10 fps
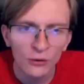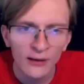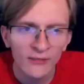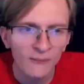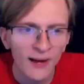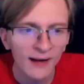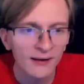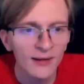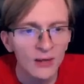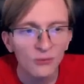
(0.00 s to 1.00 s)
in the back
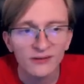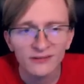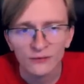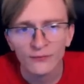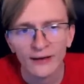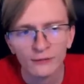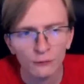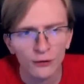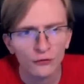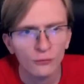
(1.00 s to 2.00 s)
once this fast move
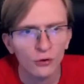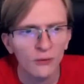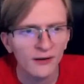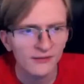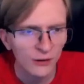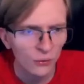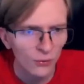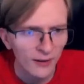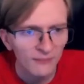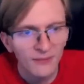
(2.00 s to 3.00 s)
pressure Pokemon is out of the
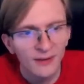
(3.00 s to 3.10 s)
way.